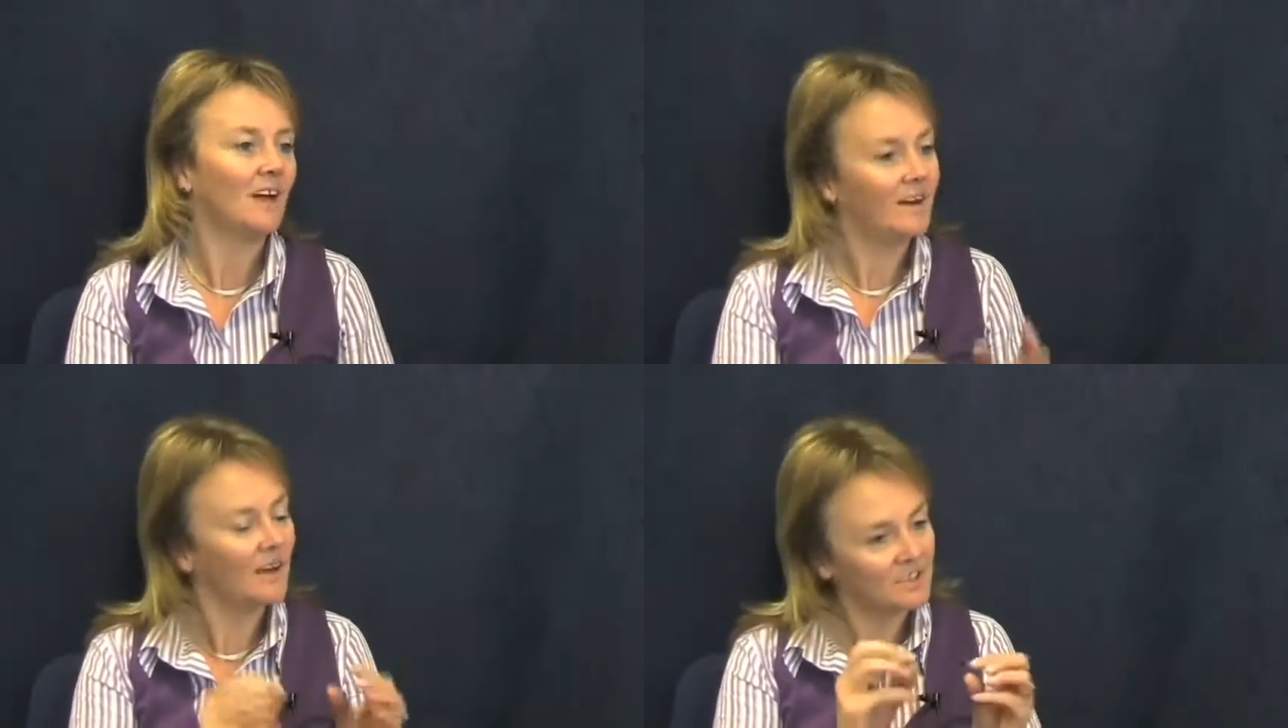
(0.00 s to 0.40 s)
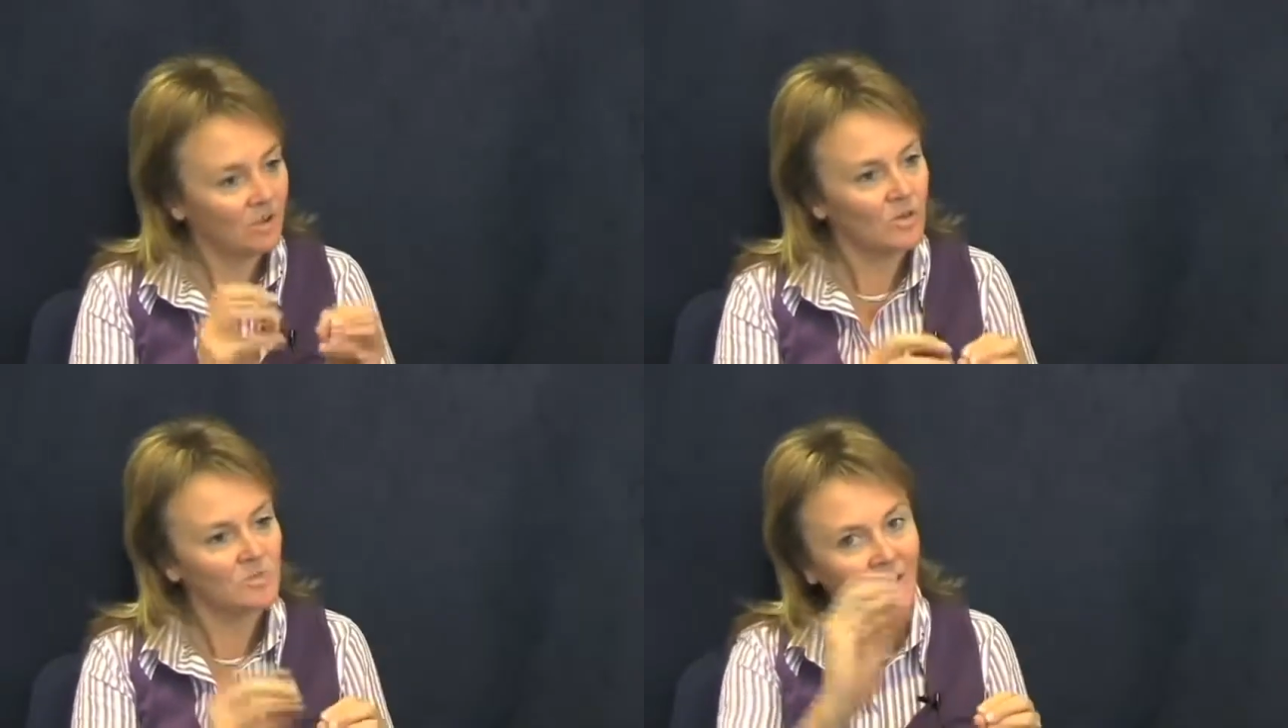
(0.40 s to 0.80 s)
And as
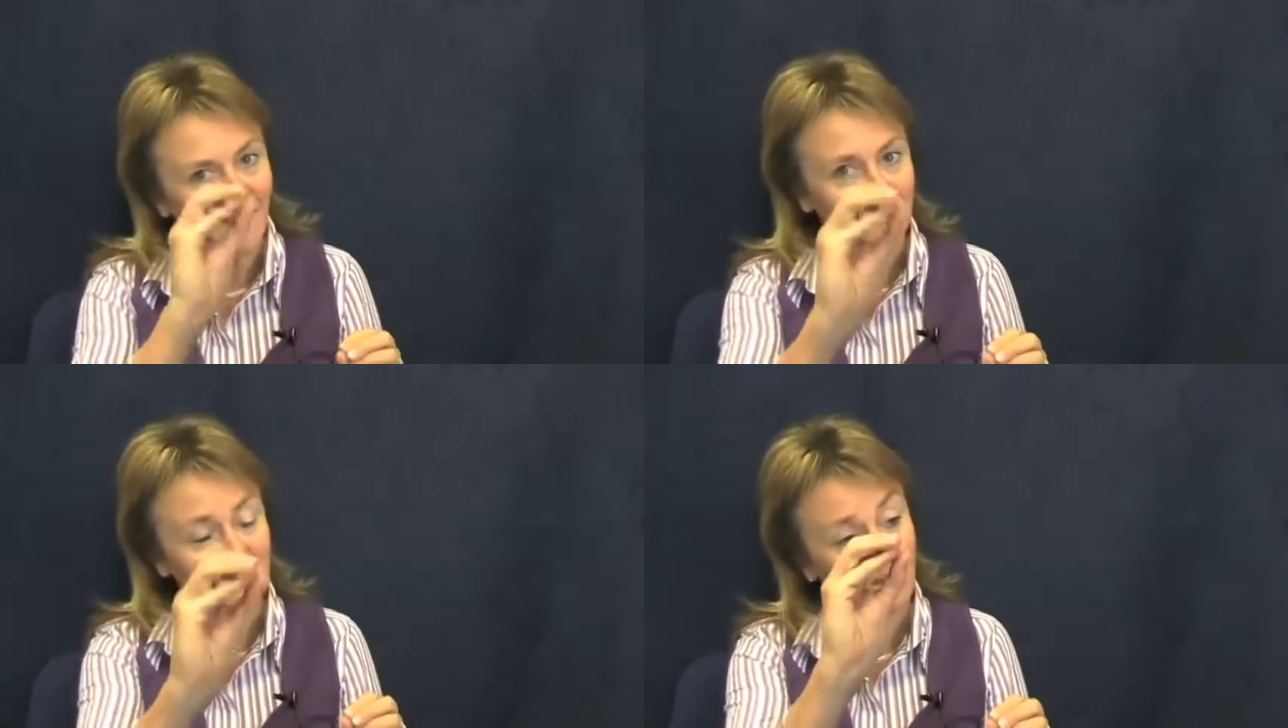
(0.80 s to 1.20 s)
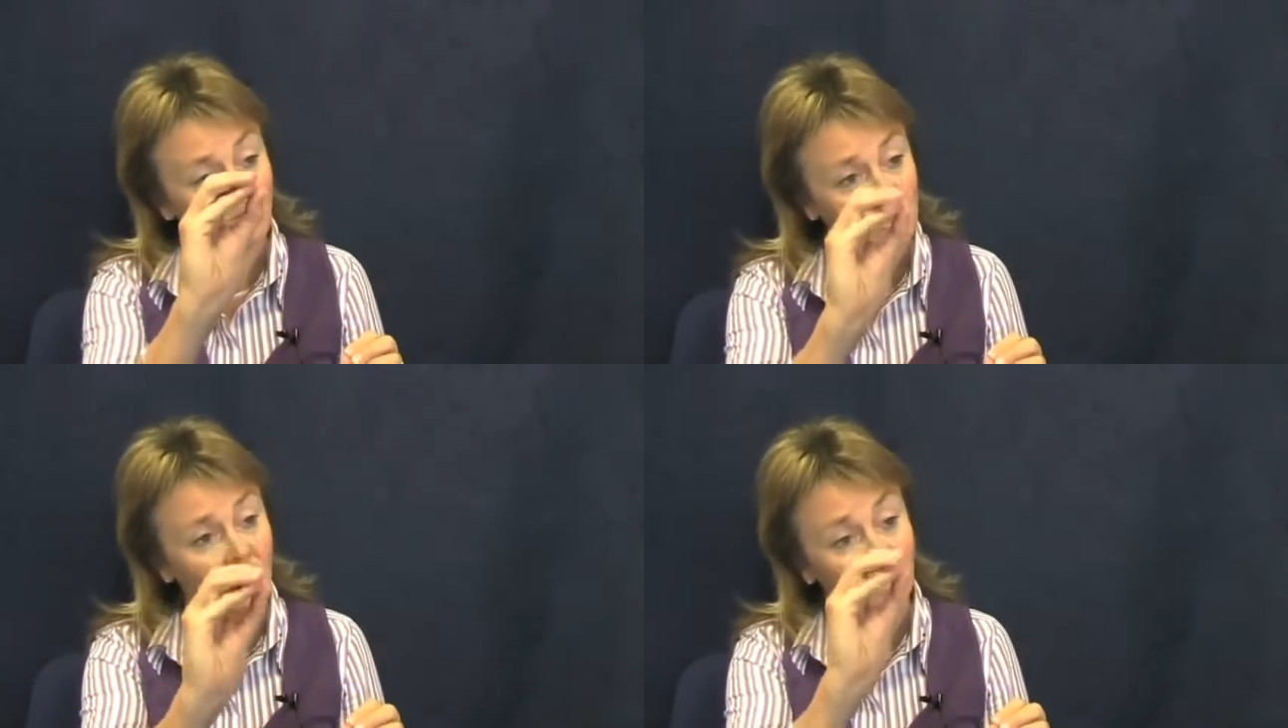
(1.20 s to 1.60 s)
long as we get the same
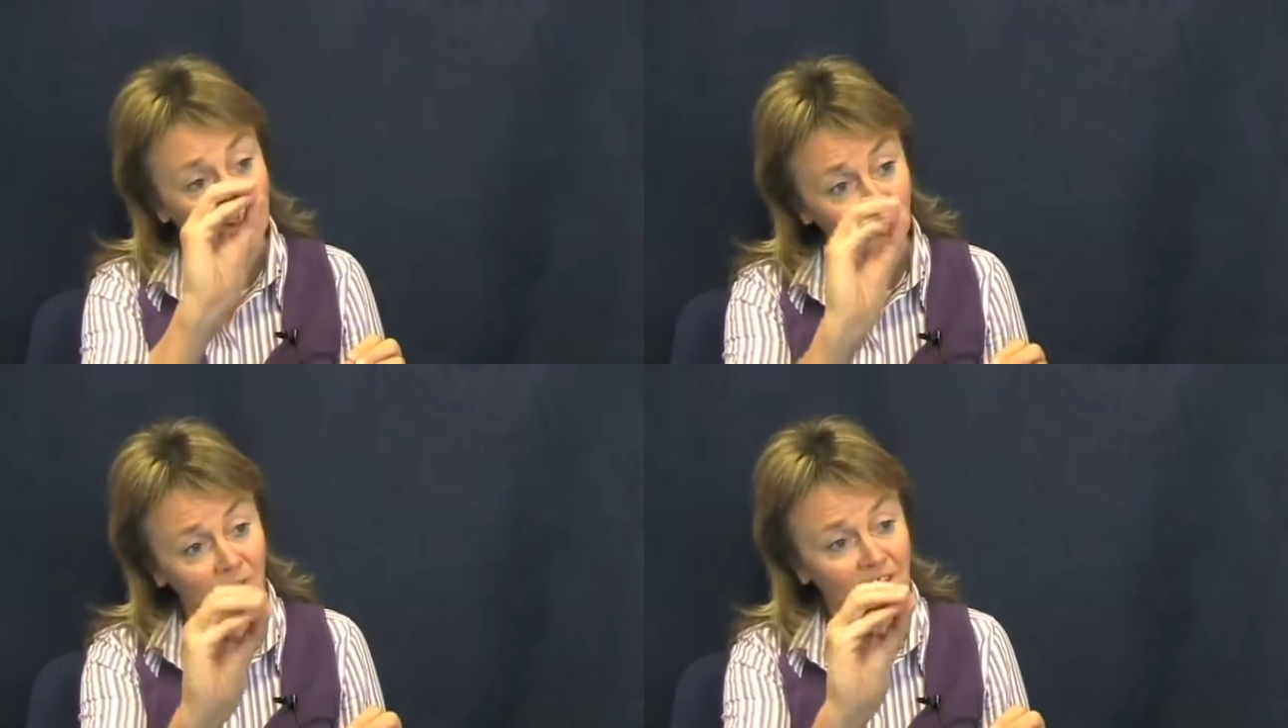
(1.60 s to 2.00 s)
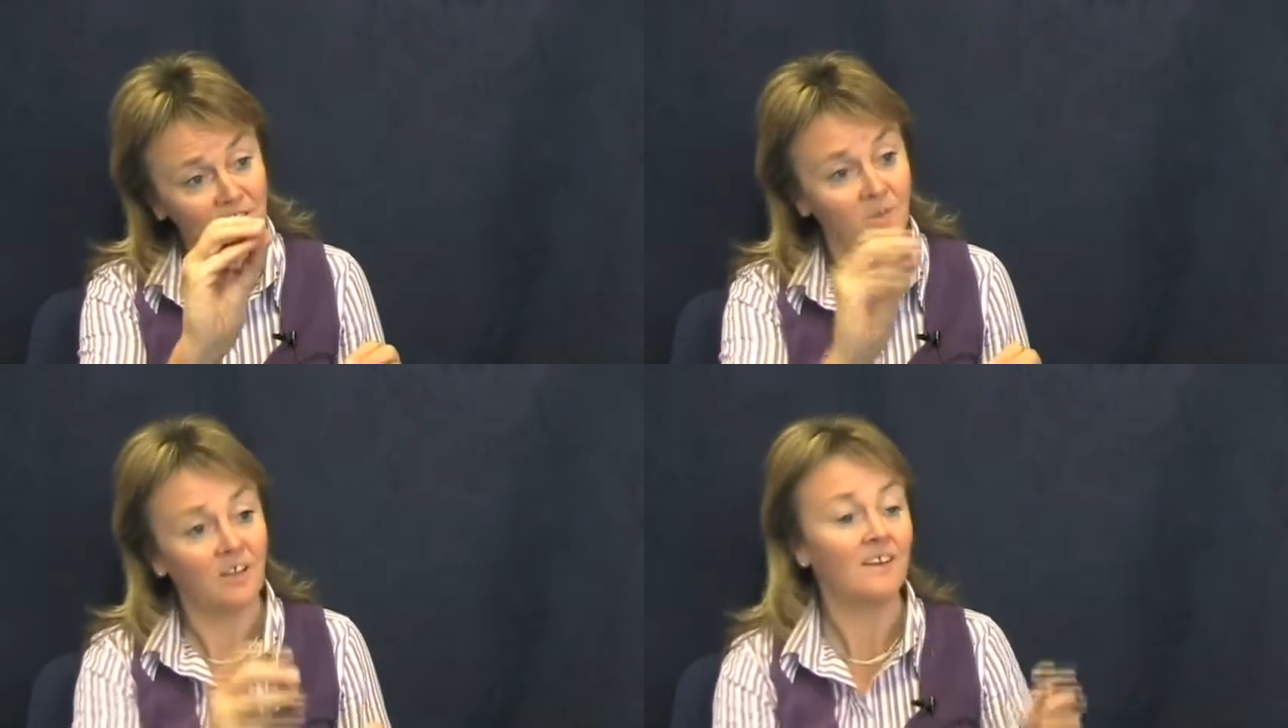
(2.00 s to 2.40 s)
result in the
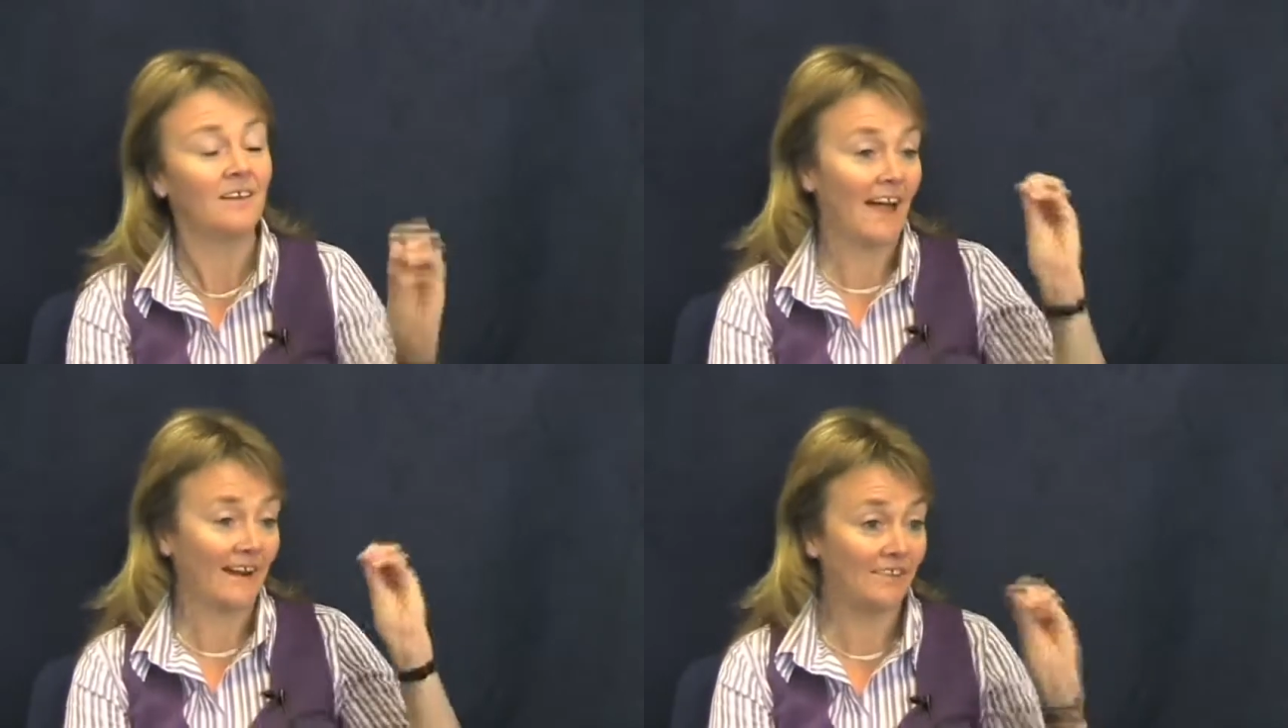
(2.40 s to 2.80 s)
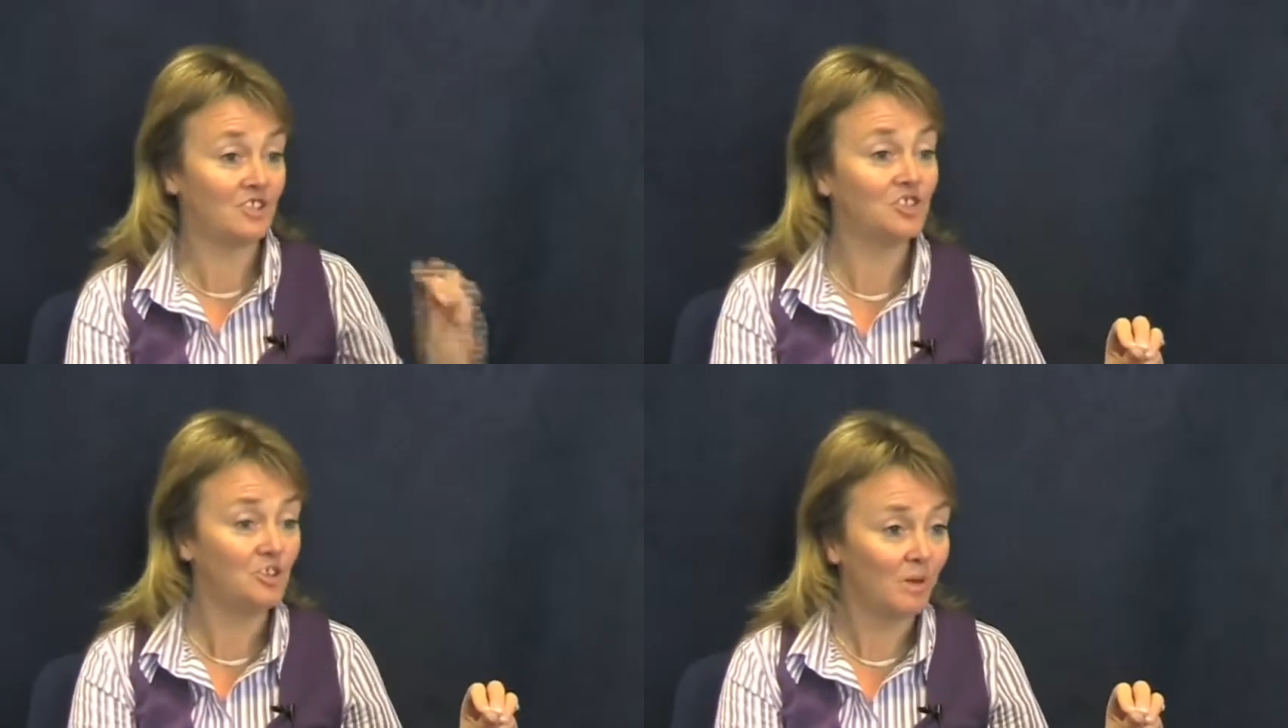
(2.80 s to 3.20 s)
plasma and in the
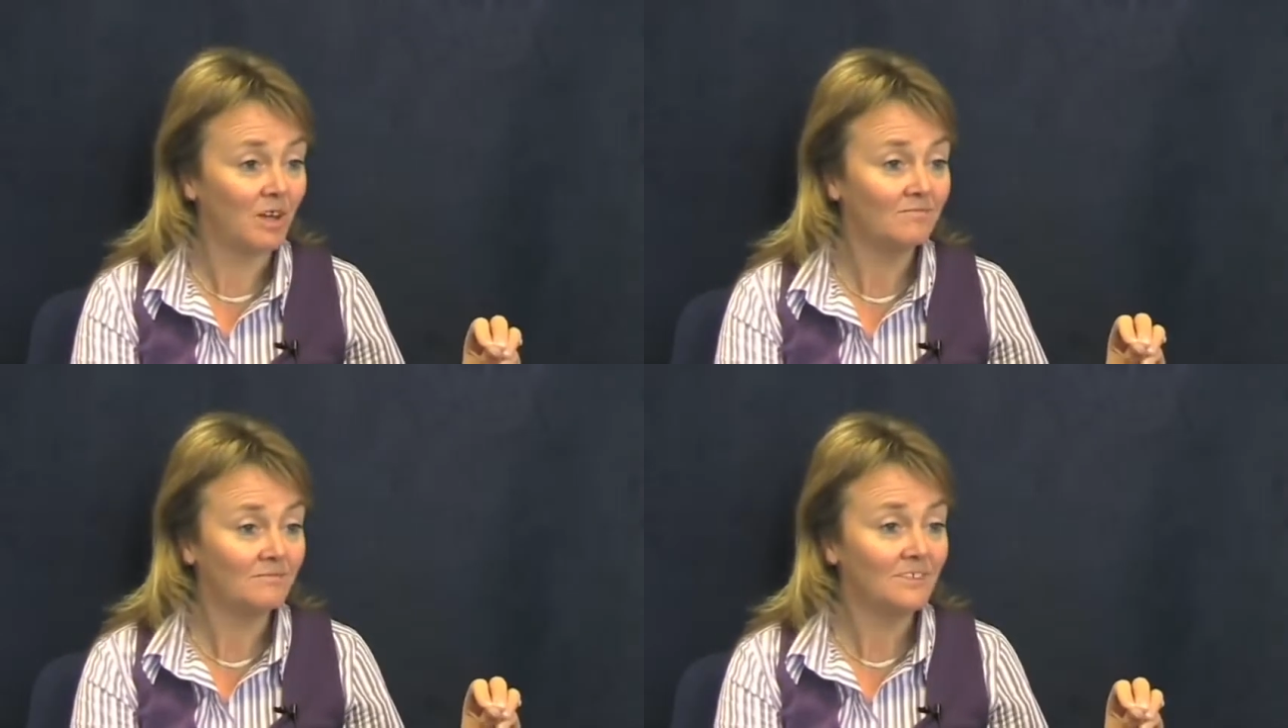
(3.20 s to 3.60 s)
tumour,